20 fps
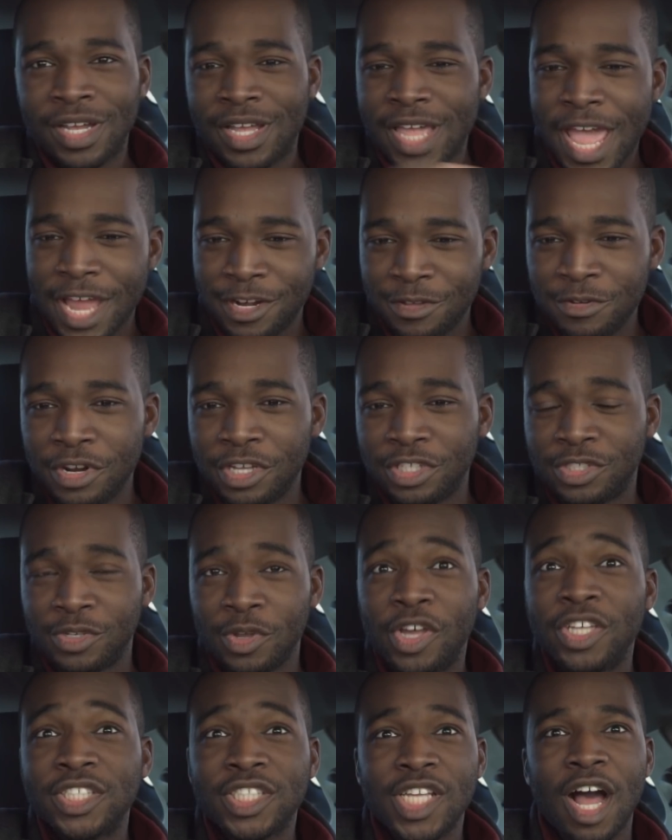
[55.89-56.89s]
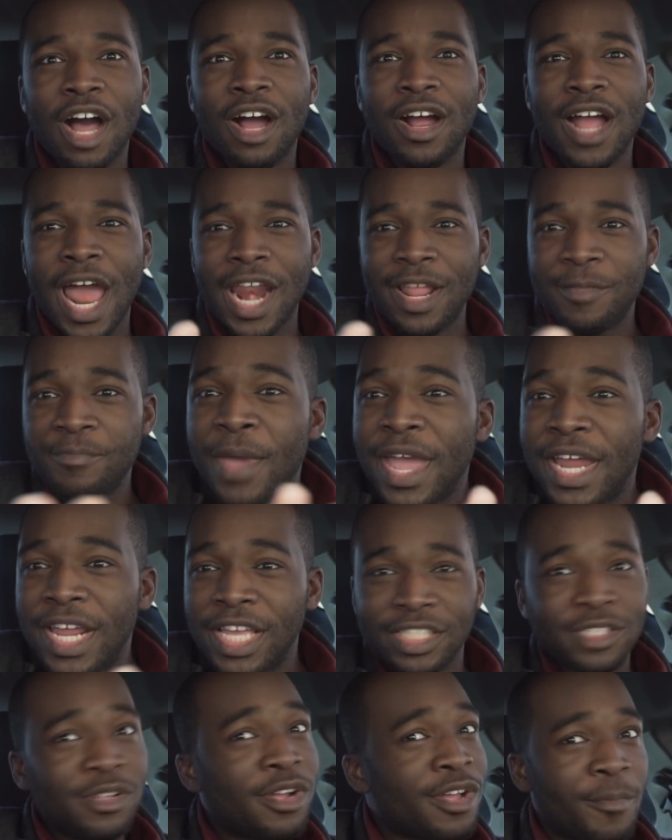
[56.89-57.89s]
head unit to his car and it made
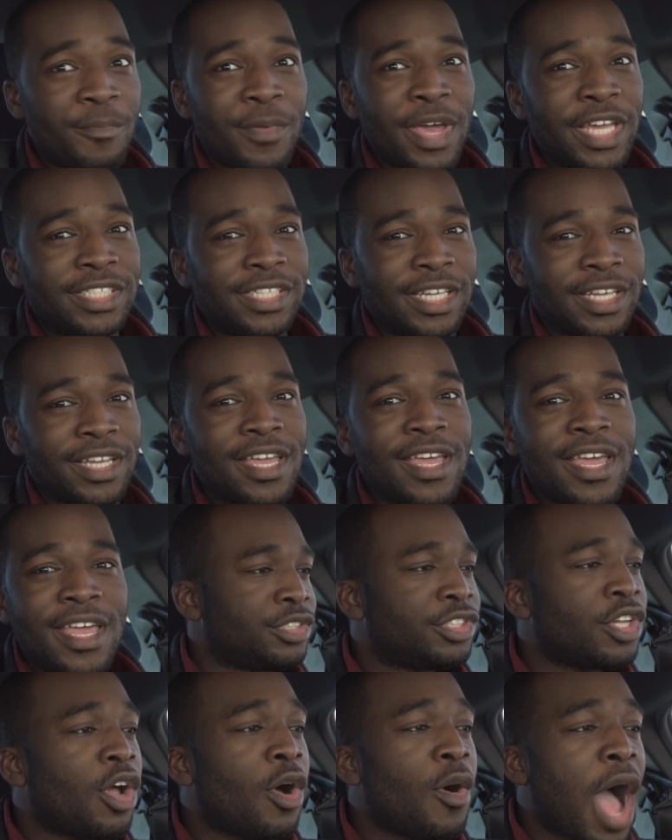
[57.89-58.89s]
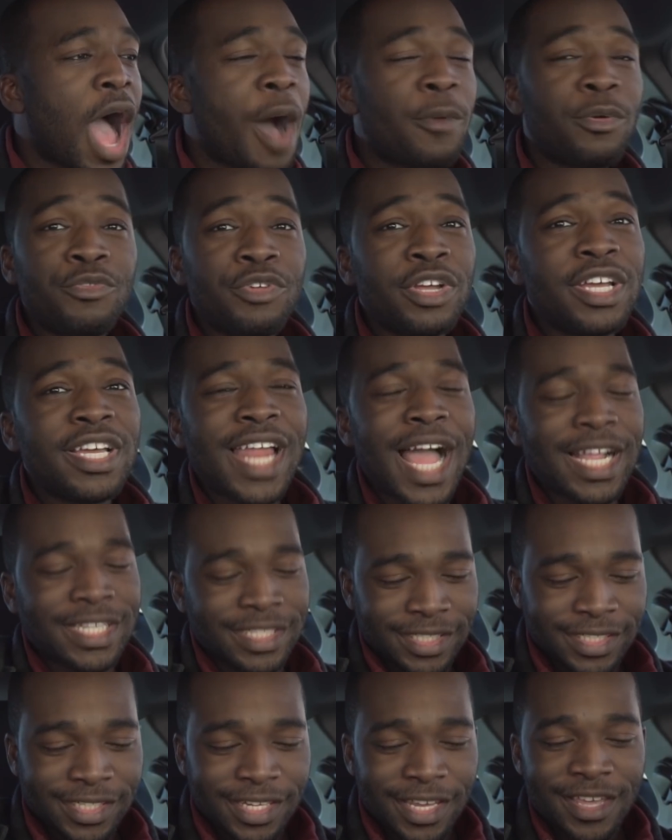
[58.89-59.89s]
his look amazing. So I would really like
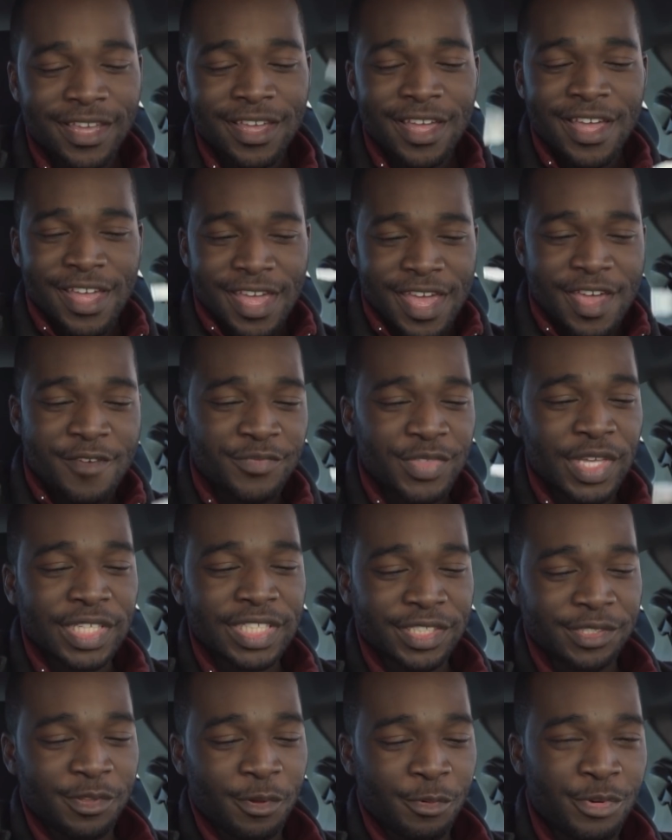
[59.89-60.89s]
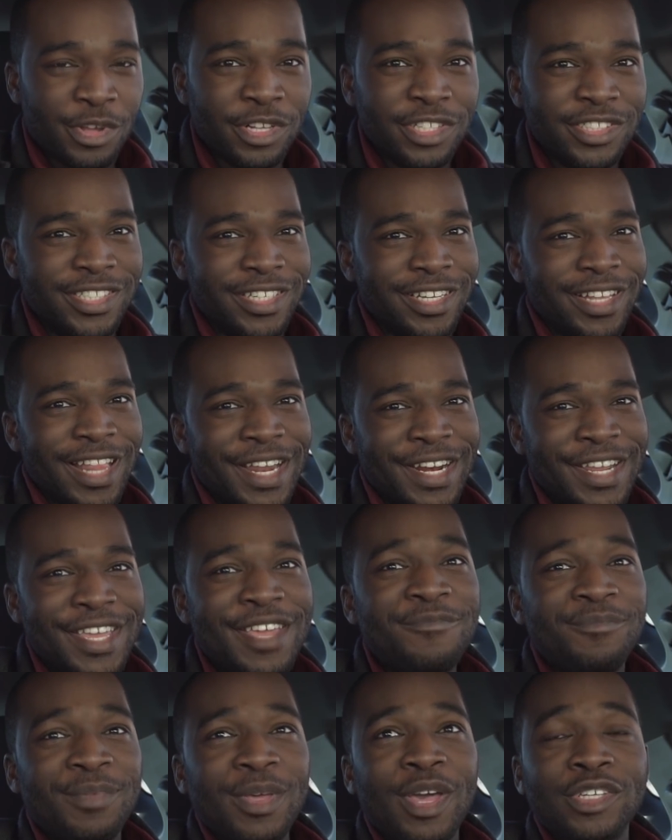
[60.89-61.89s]
to see if this is the real deal, and
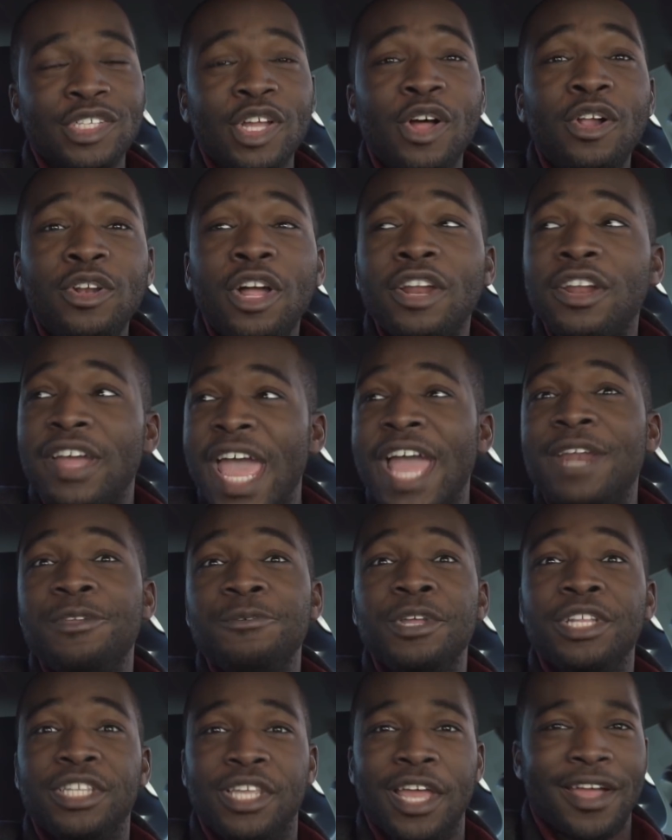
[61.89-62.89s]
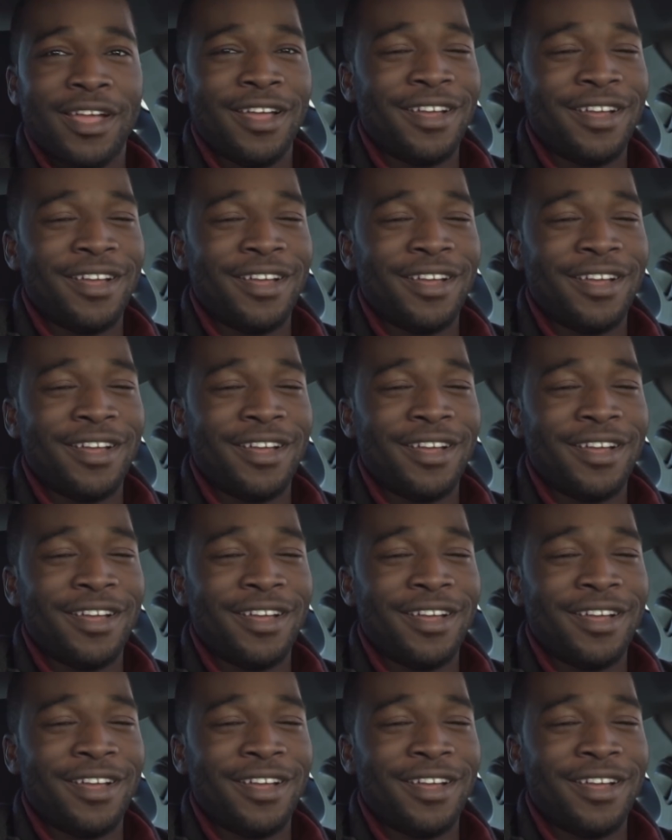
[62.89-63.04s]
if, because a lot of head units